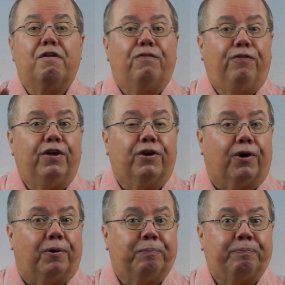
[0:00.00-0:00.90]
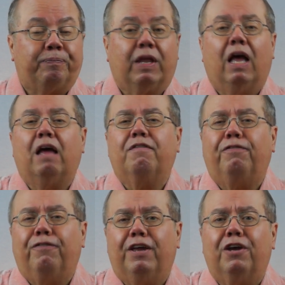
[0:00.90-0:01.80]
Fear.
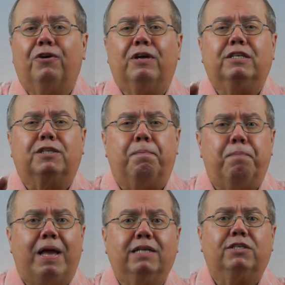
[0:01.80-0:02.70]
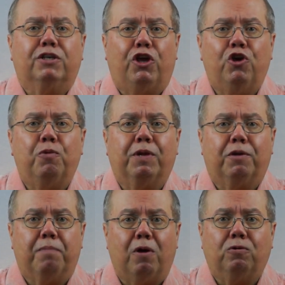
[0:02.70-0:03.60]
Fear is a basic human
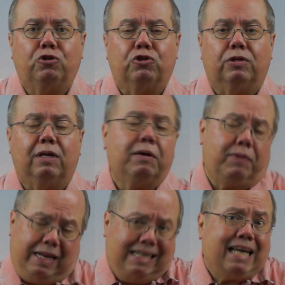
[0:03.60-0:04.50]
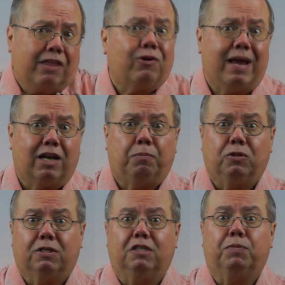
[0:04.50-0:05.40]
emotion. Now, and other
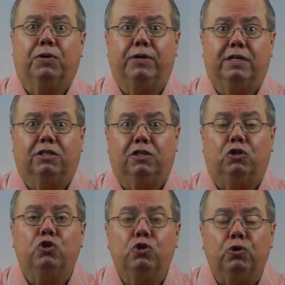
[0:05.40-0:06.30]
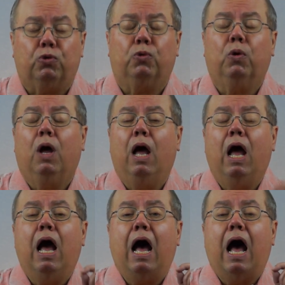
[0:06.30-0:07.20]
animals experience it too
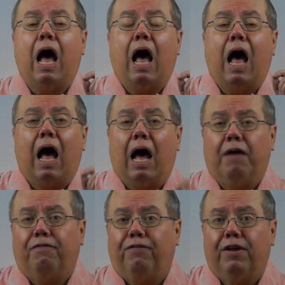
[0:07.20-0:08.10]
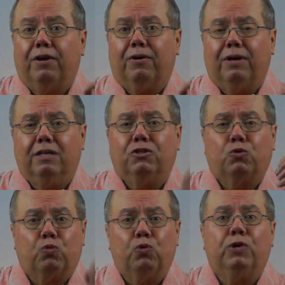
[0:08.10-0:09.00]
fear
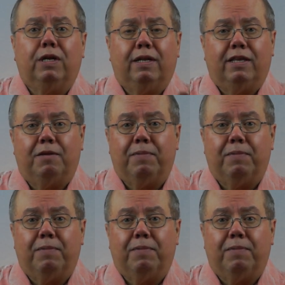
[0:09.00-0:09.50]
is rooted in the